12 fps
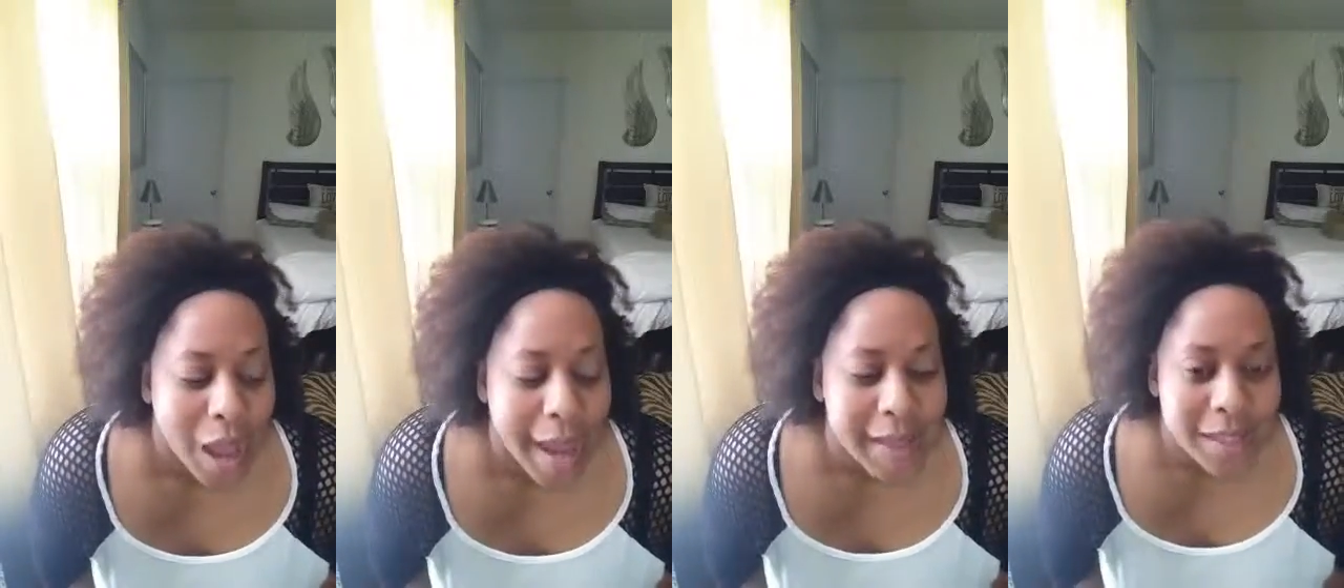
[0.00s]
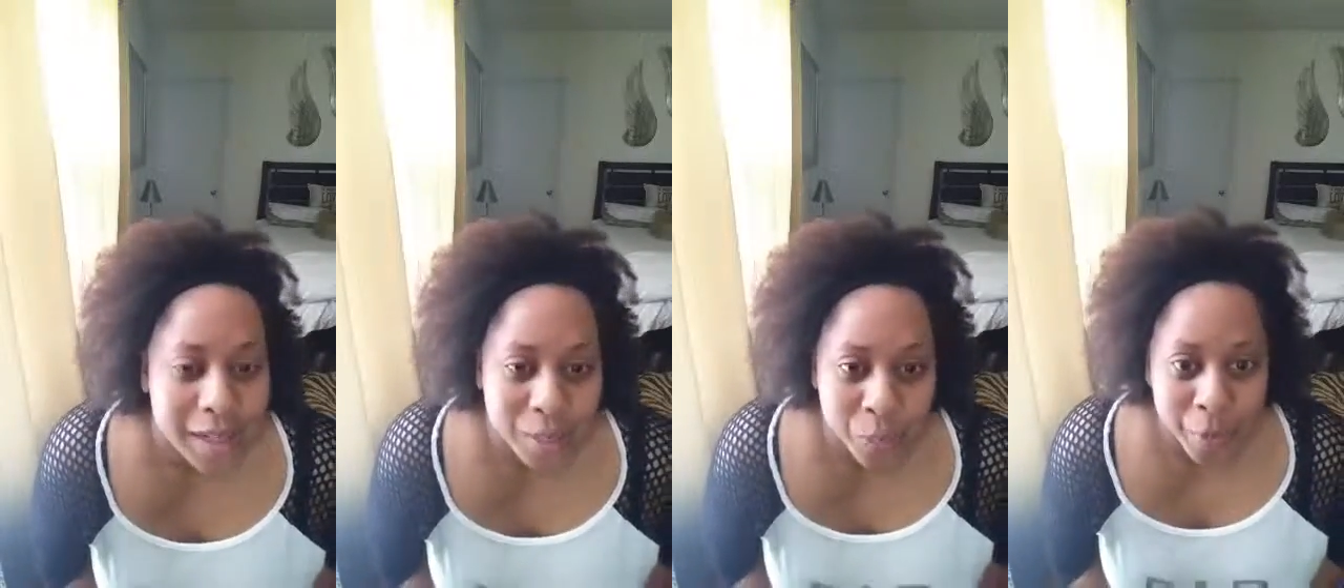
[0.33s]
I
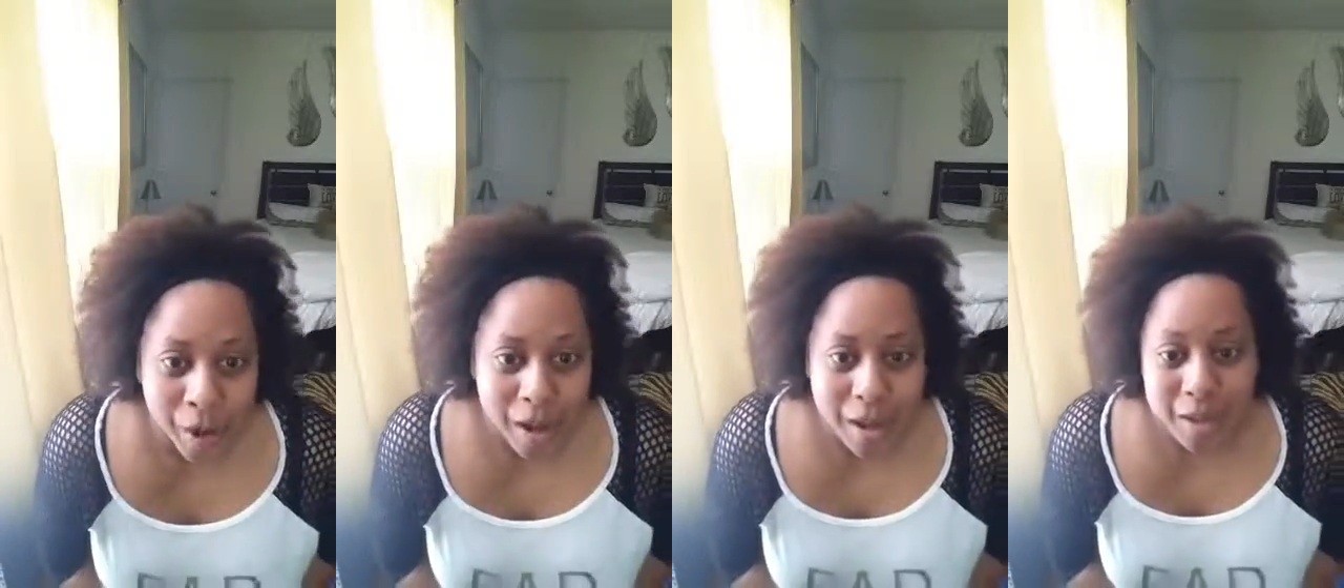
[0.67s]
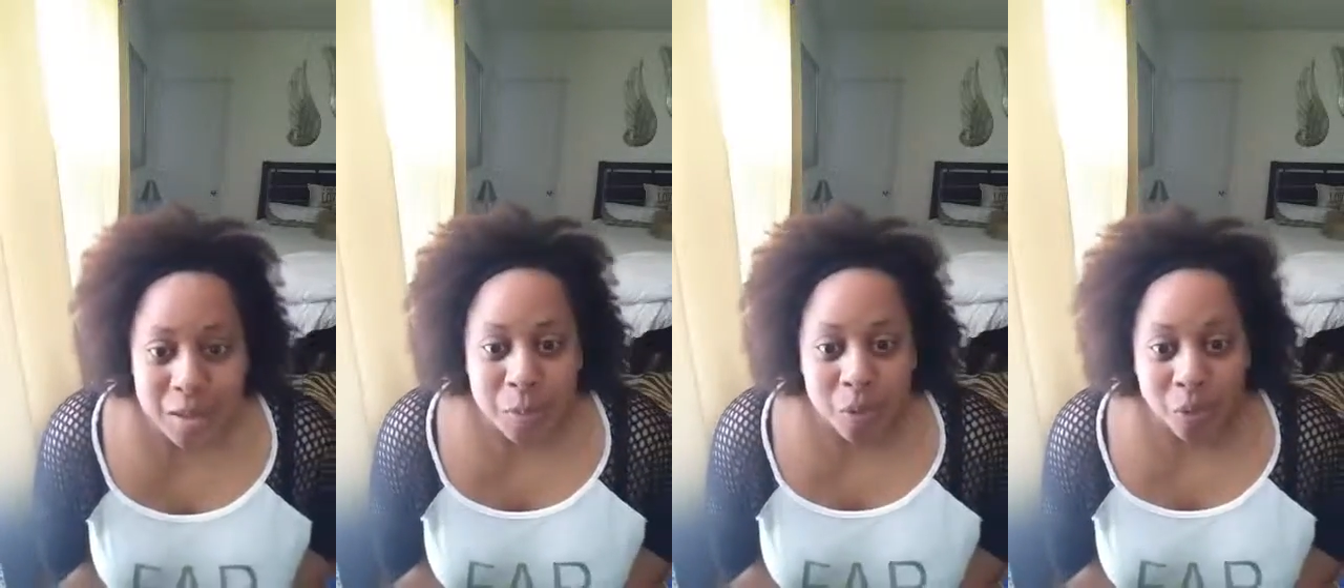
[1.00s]
did a
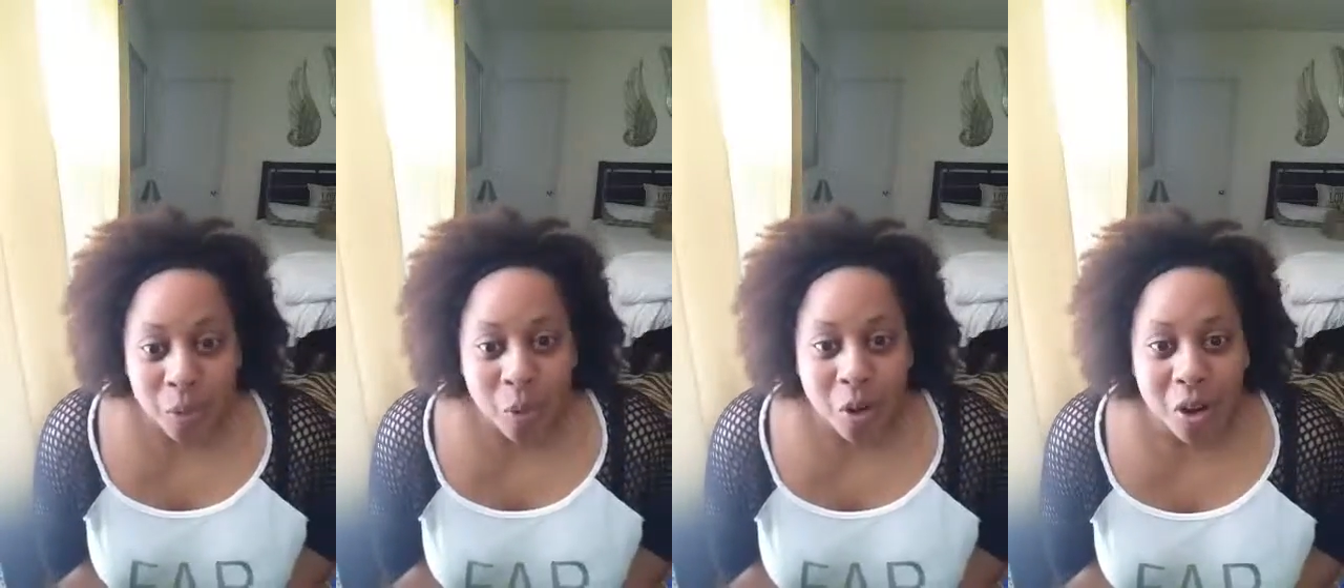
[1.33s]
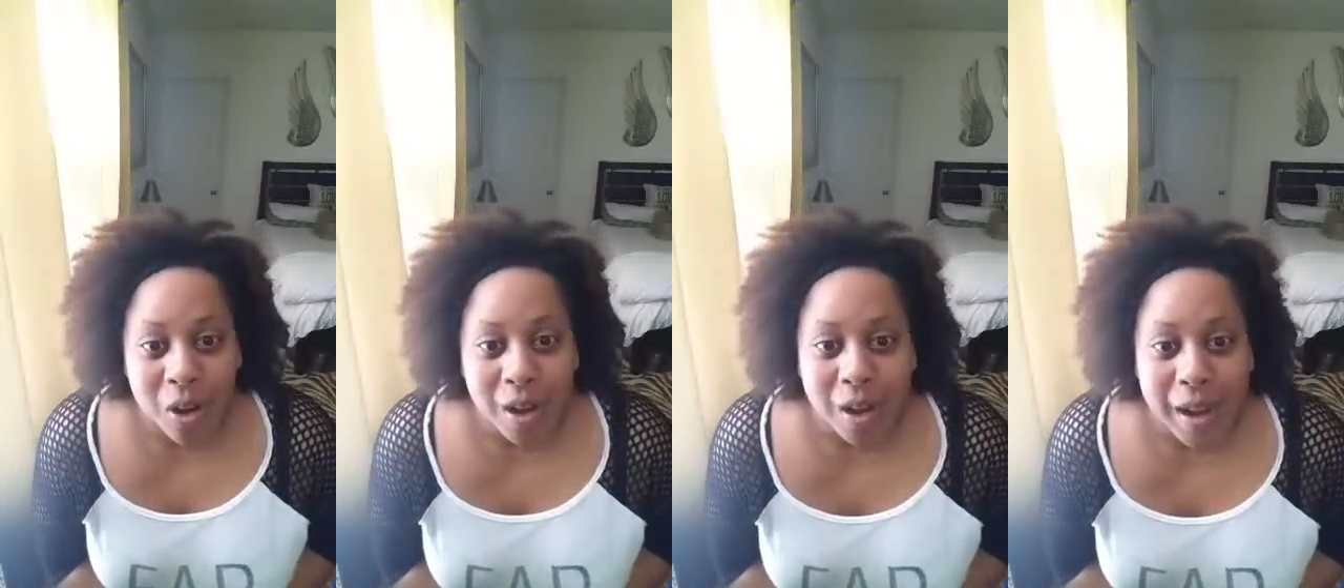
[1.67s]
broadcast
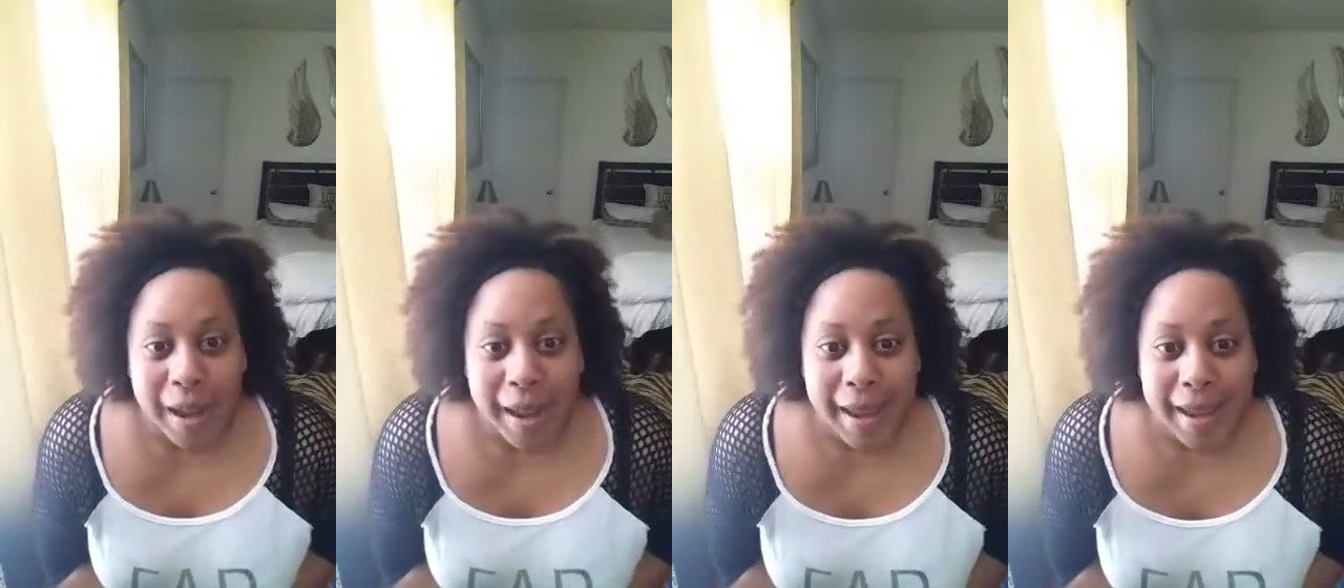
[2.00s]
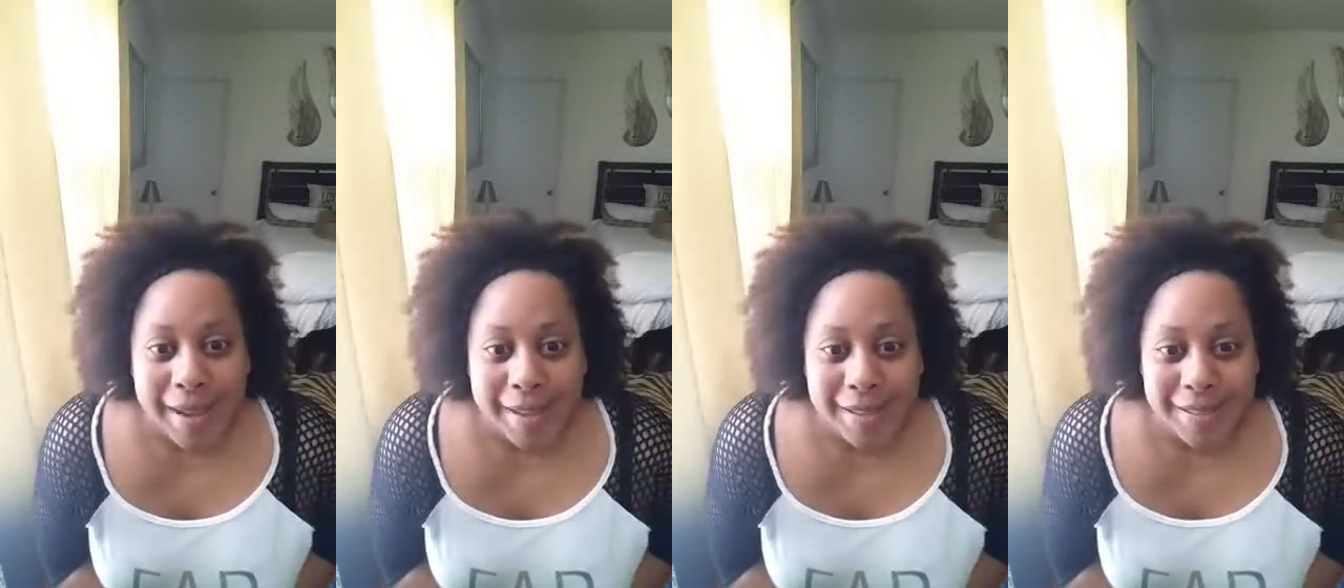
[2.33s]
before
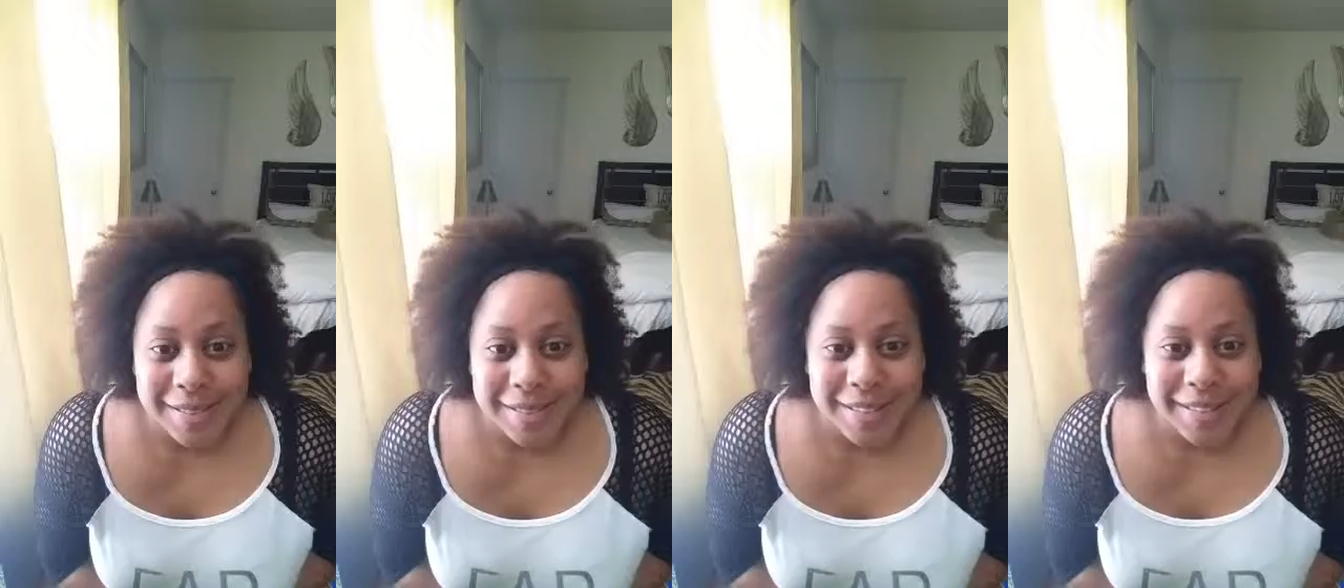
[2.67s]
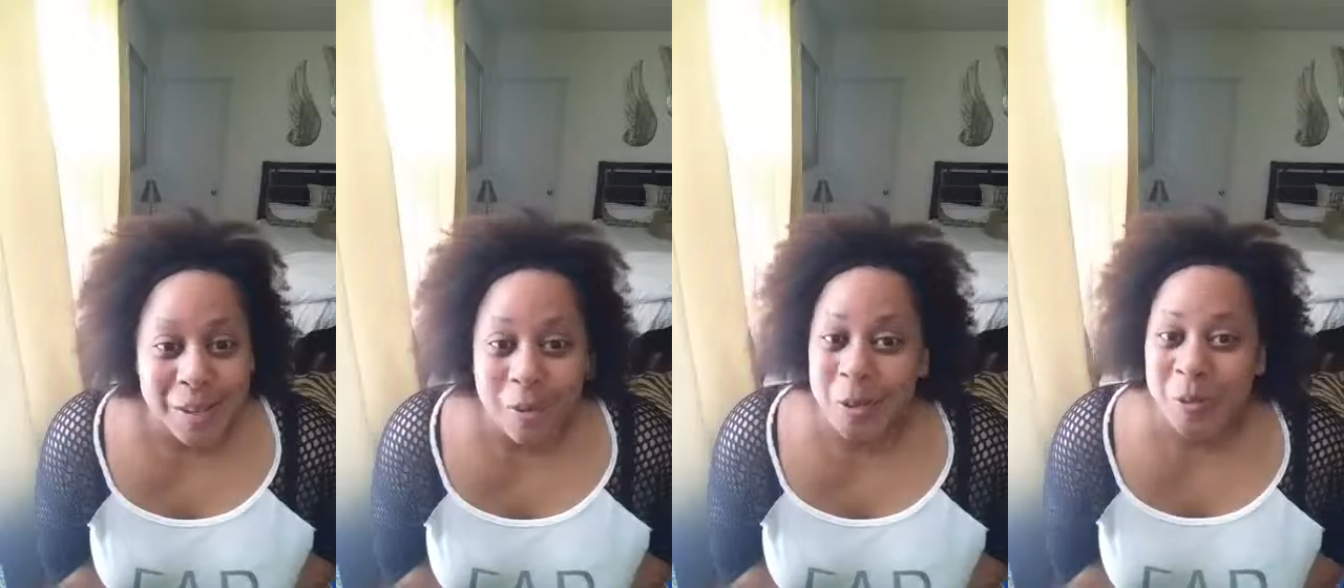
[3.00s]
and
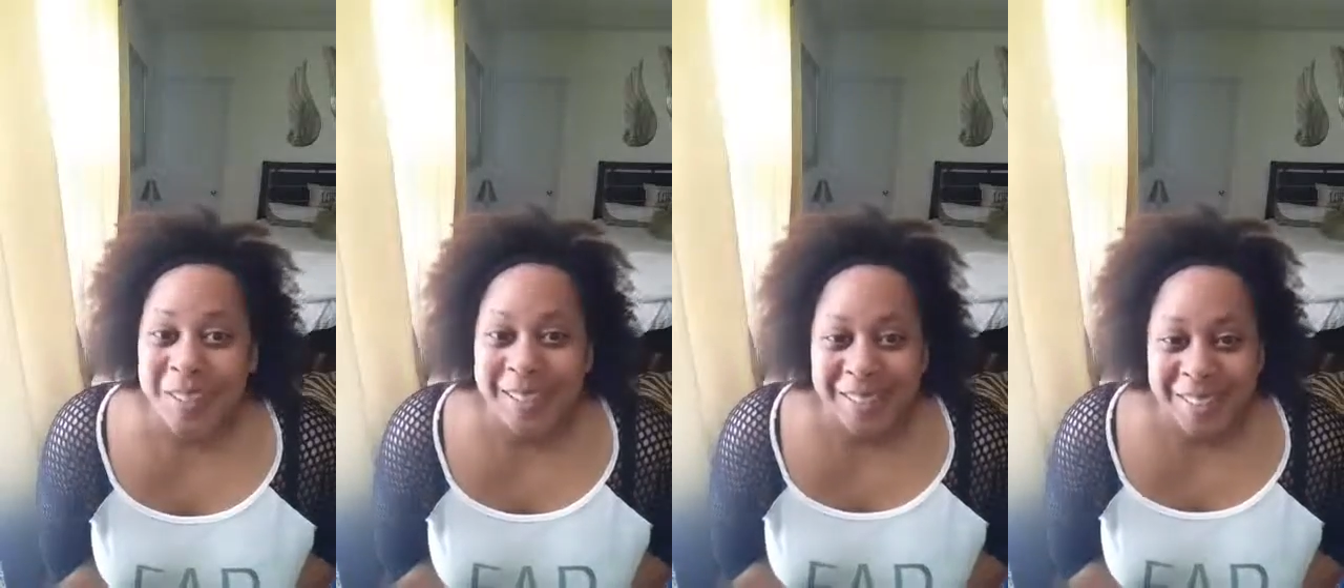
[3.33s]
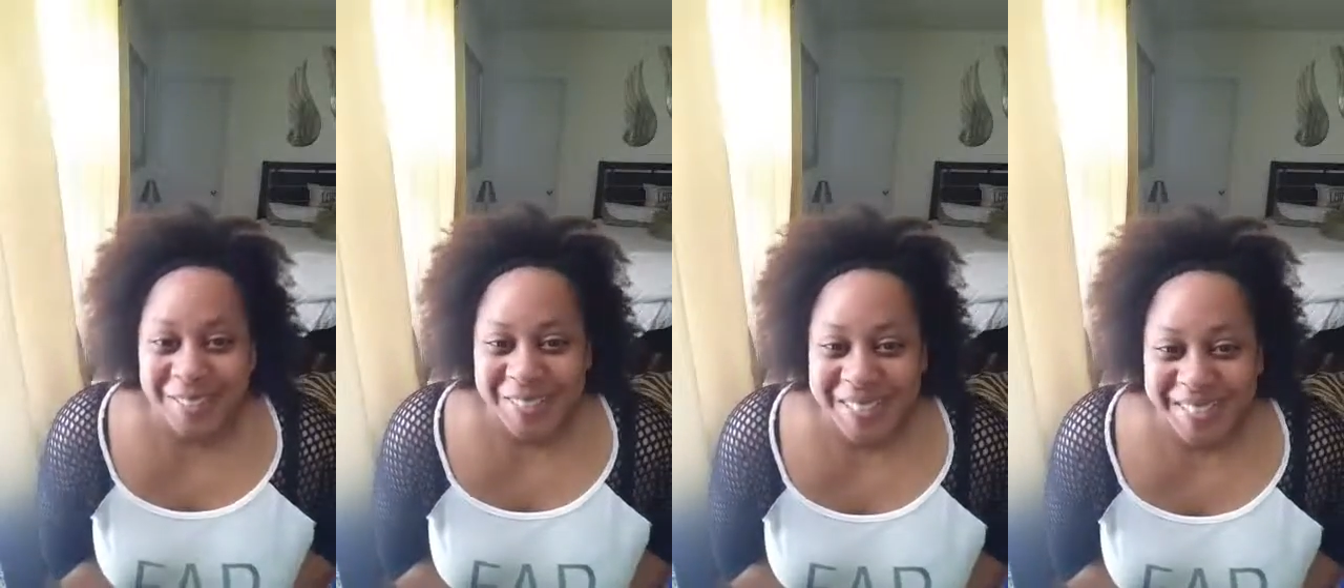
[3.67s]
I was really
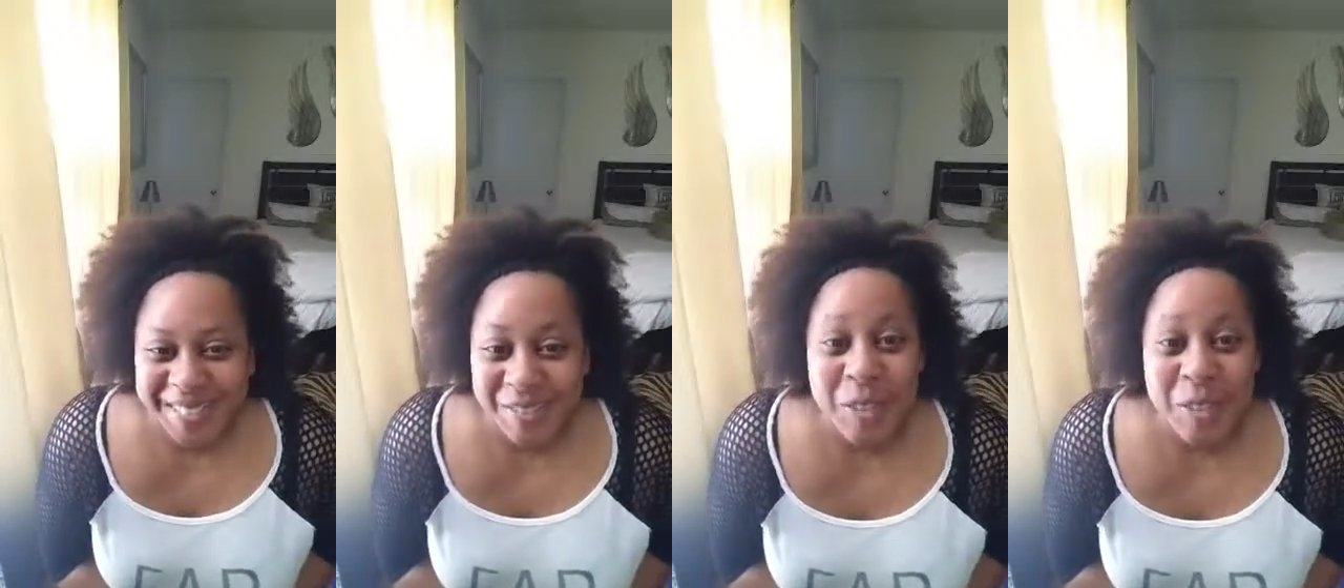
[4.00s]
nervous.